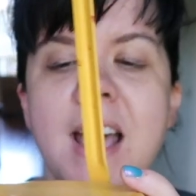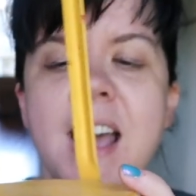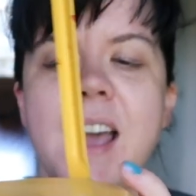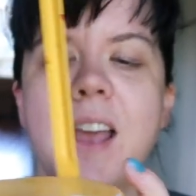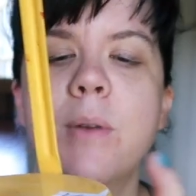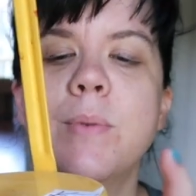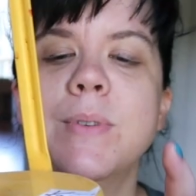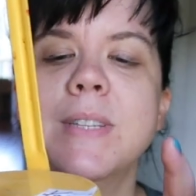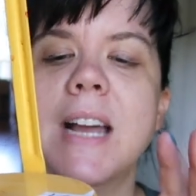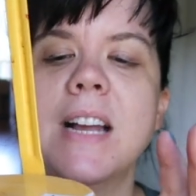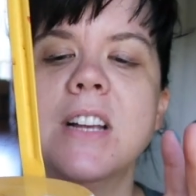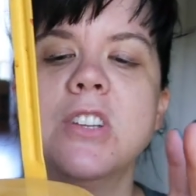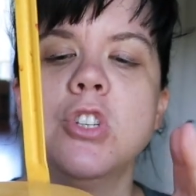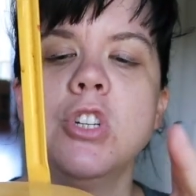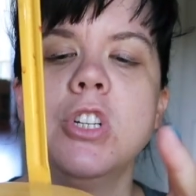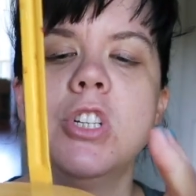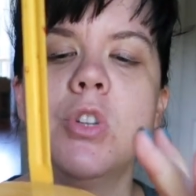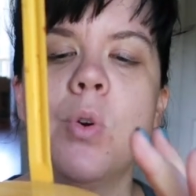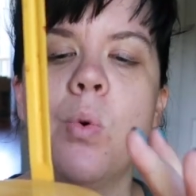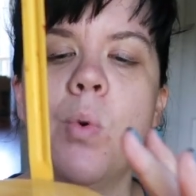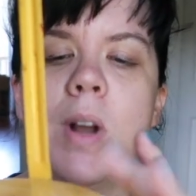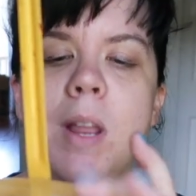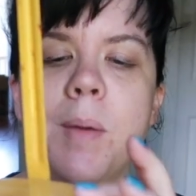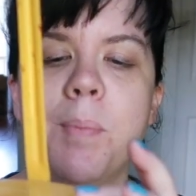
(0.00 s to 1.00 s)
And it was actually
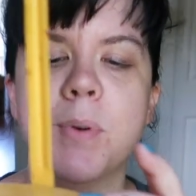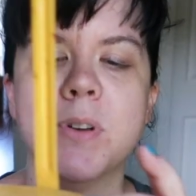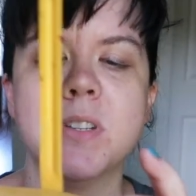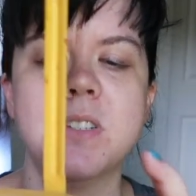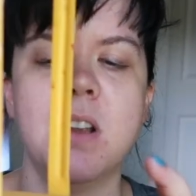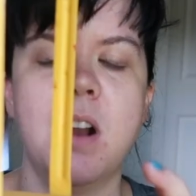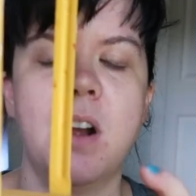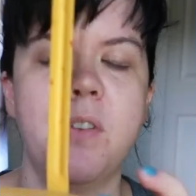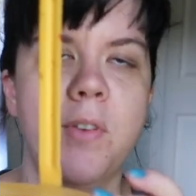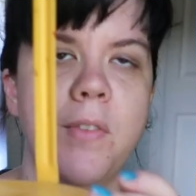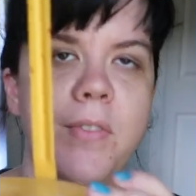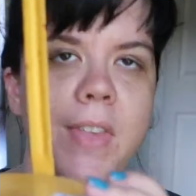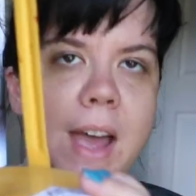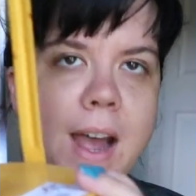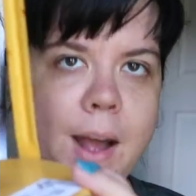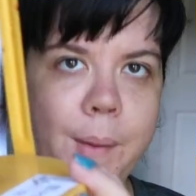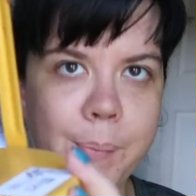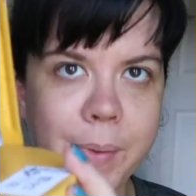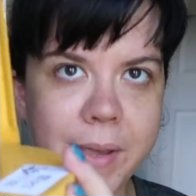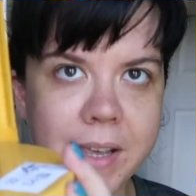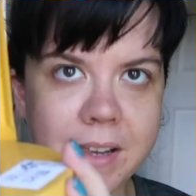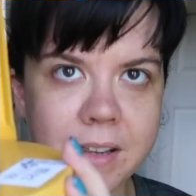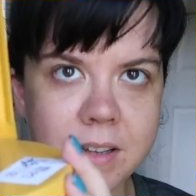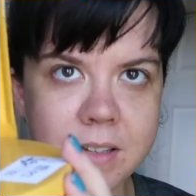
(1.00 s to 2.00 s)
20% off of
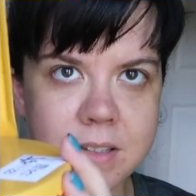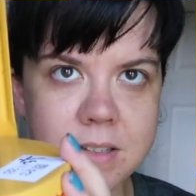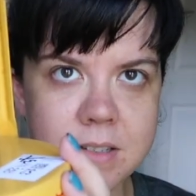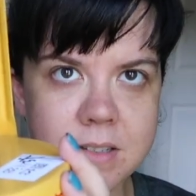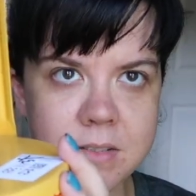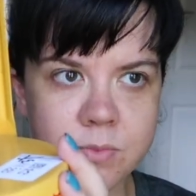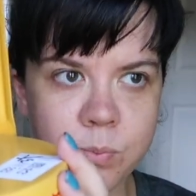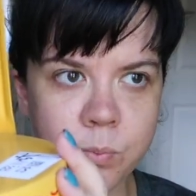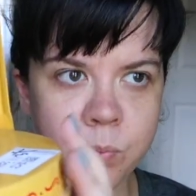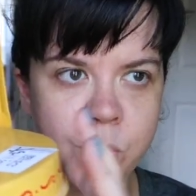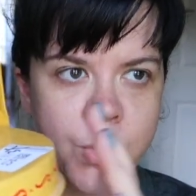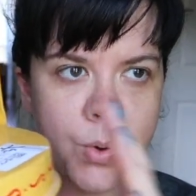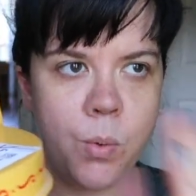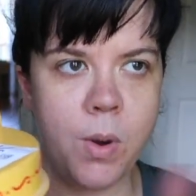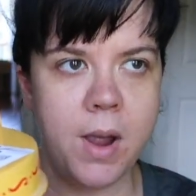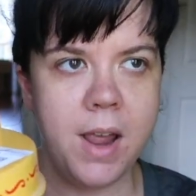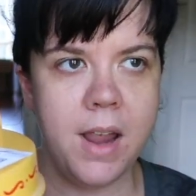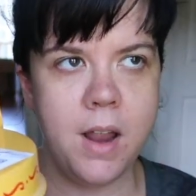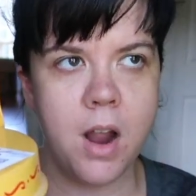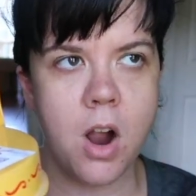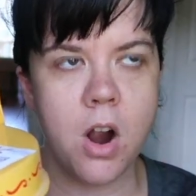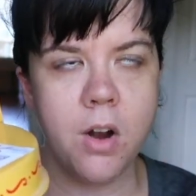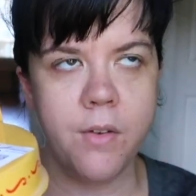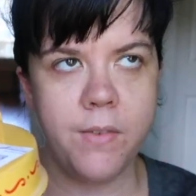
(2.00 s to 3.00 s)
that, because the
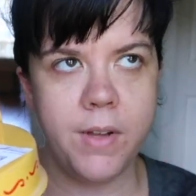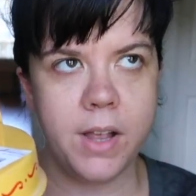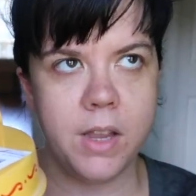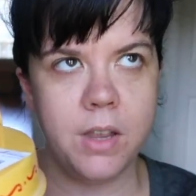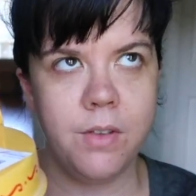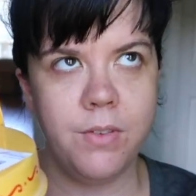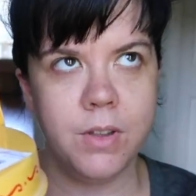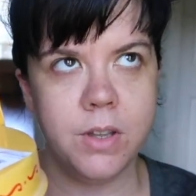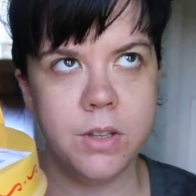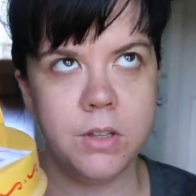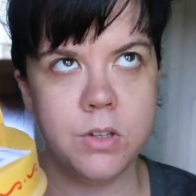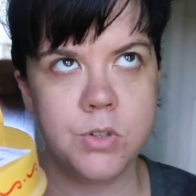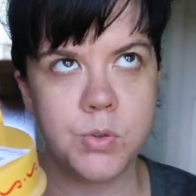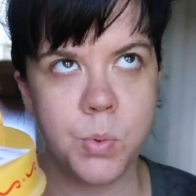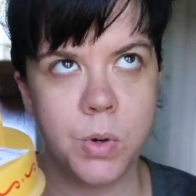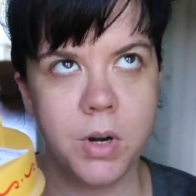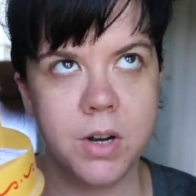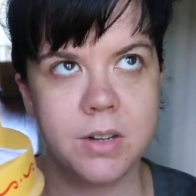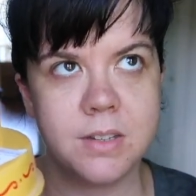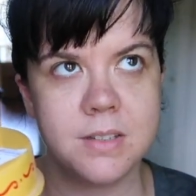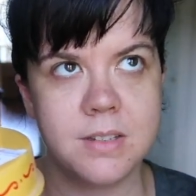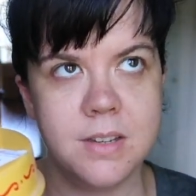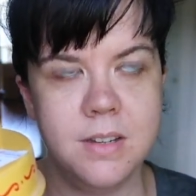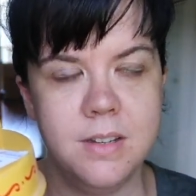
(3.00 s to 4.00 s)
way our Value Village
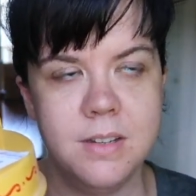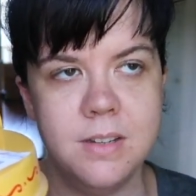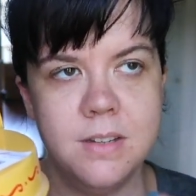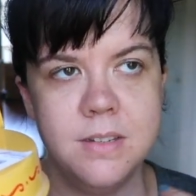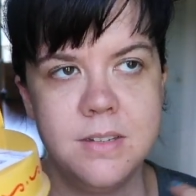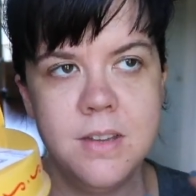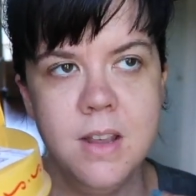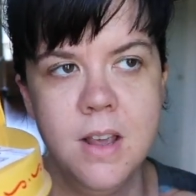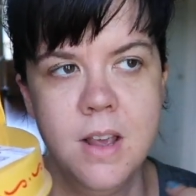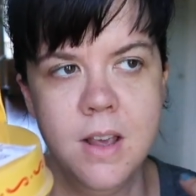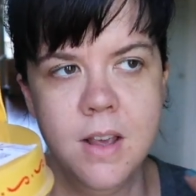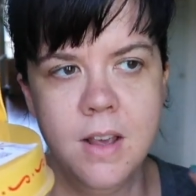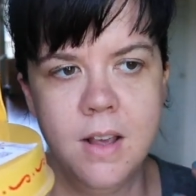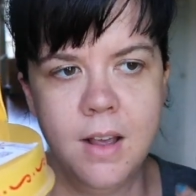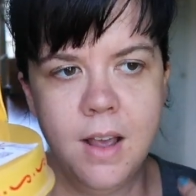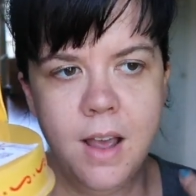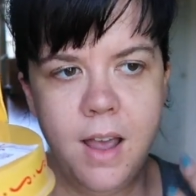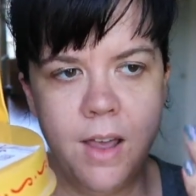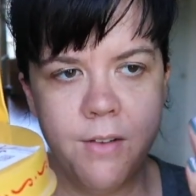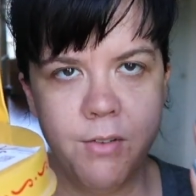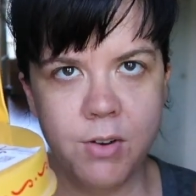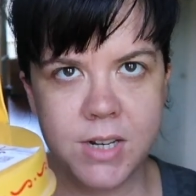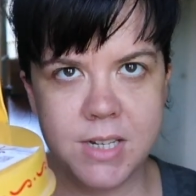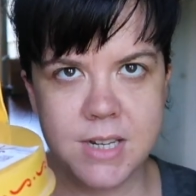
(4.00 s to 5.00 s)
works is
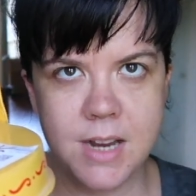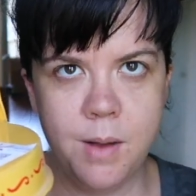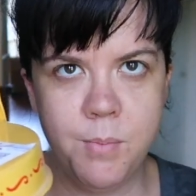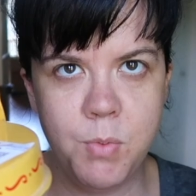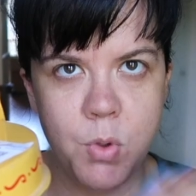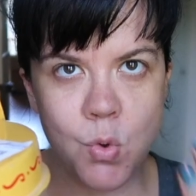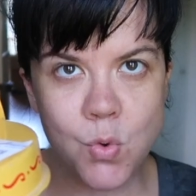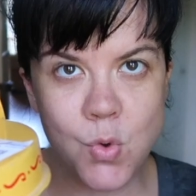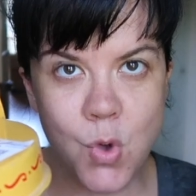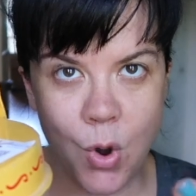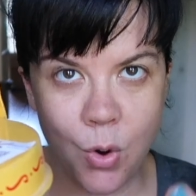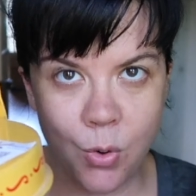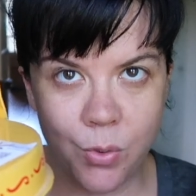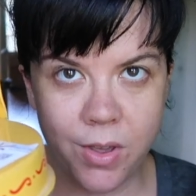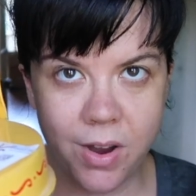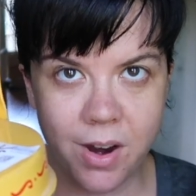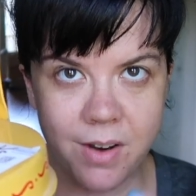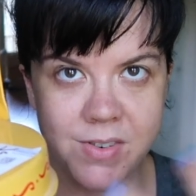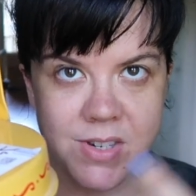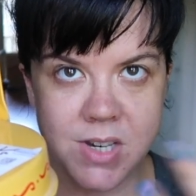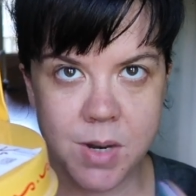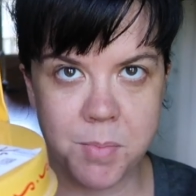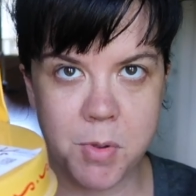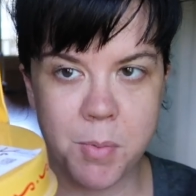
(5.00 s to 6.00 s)
every time you go there,
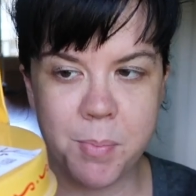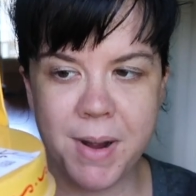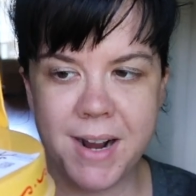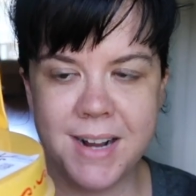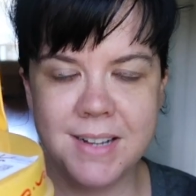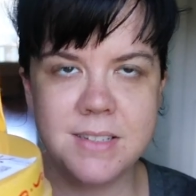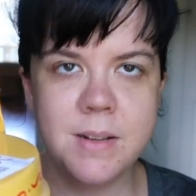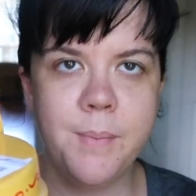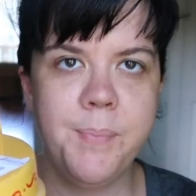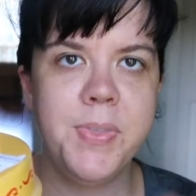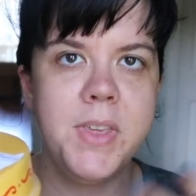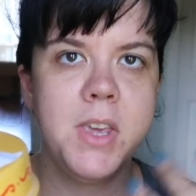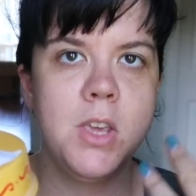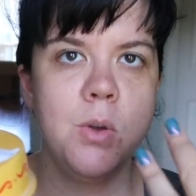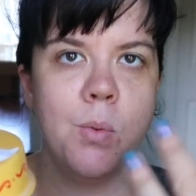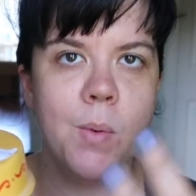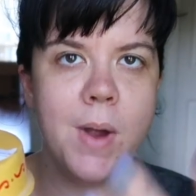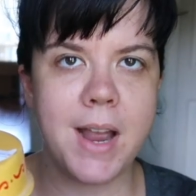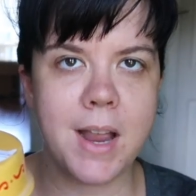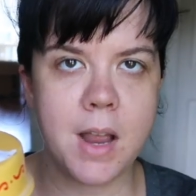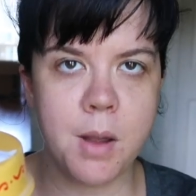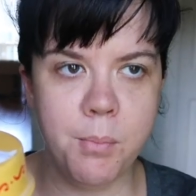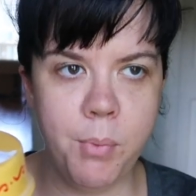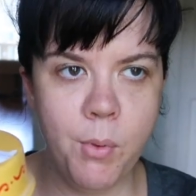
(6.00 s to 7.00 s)
every time you buy something, you
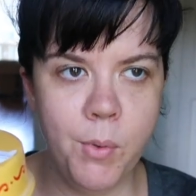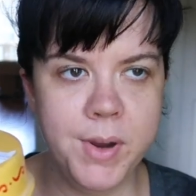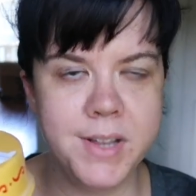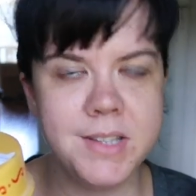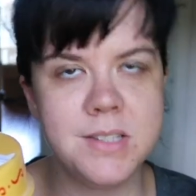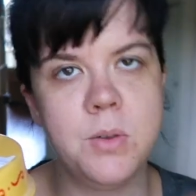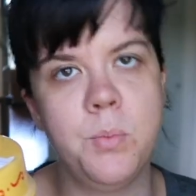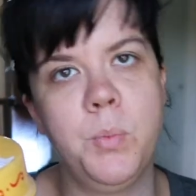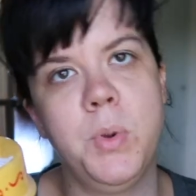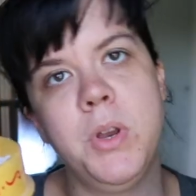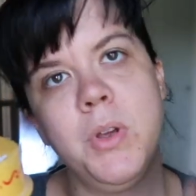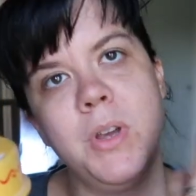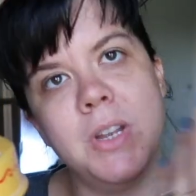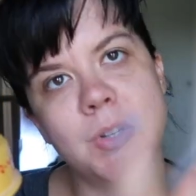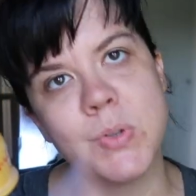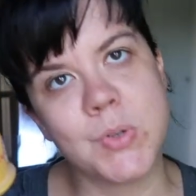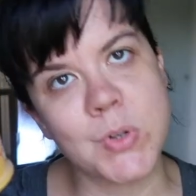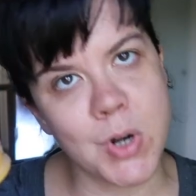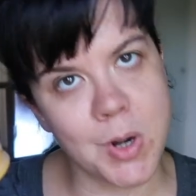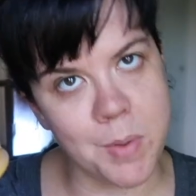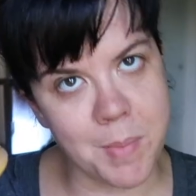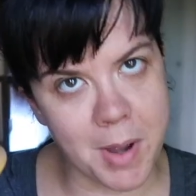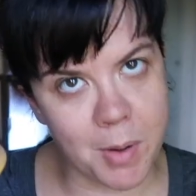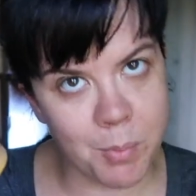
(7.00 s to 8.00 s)
rack up points. And when you get to a
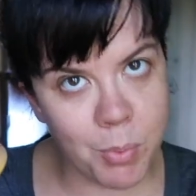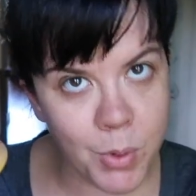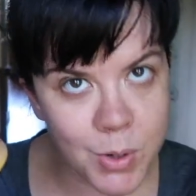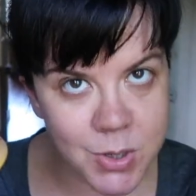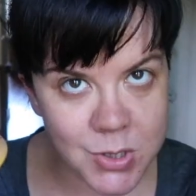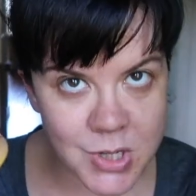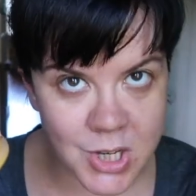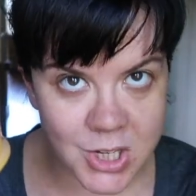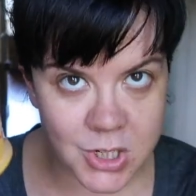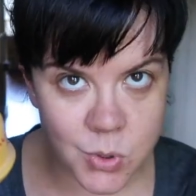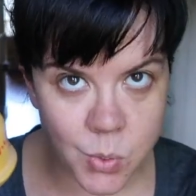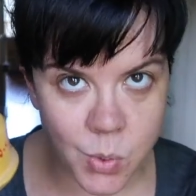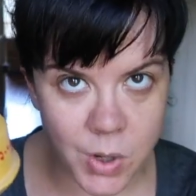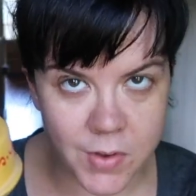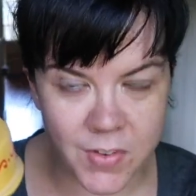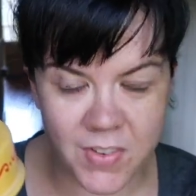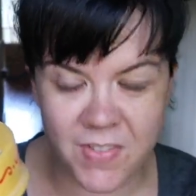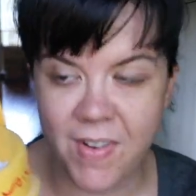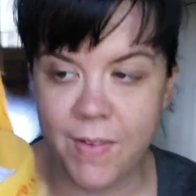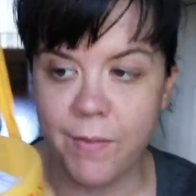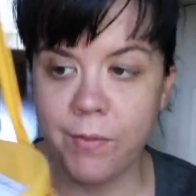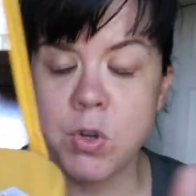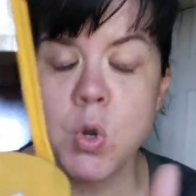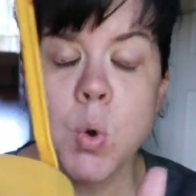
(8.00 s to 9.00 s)
certain amount of points, you get
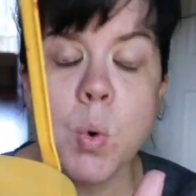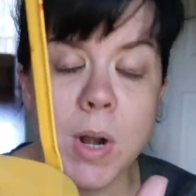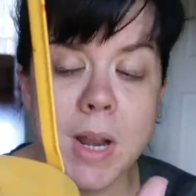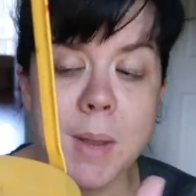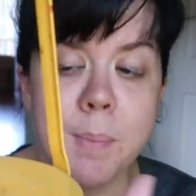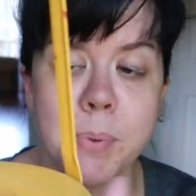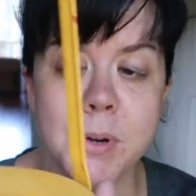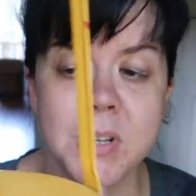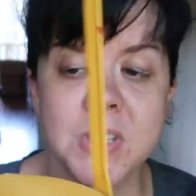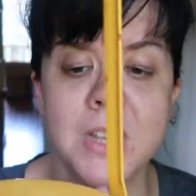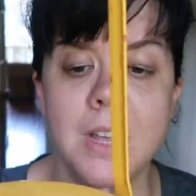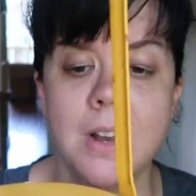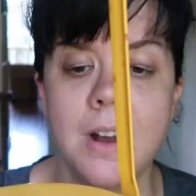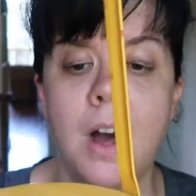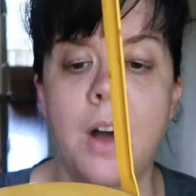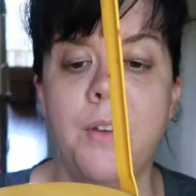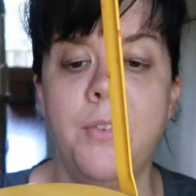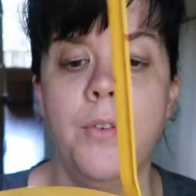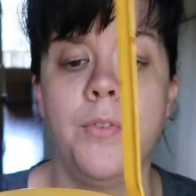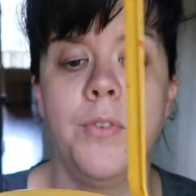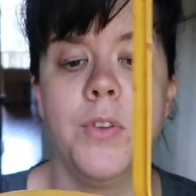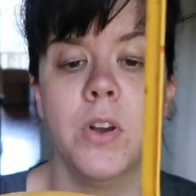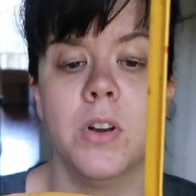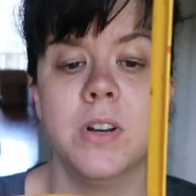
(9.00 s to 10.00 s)
20%
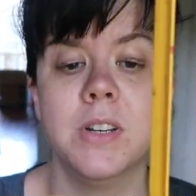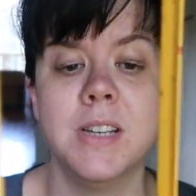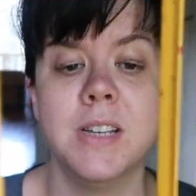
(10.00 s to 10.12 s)
off of your